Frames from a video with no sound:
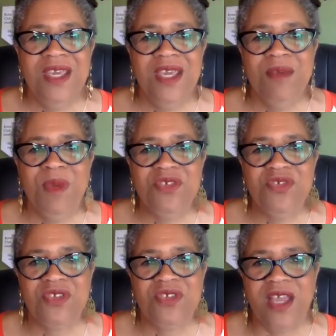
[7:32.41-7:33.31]
MS
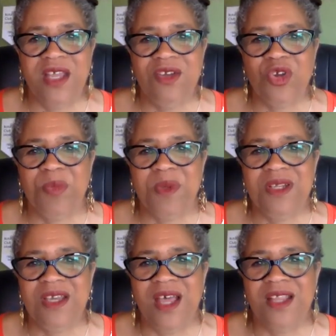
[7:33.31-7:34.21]
Design in Urban
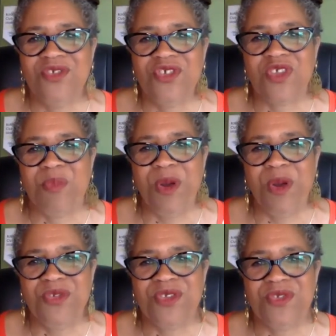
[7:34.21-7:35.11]
Ecologies at
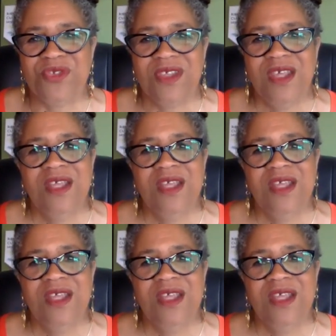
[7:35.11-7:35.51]
Parsons,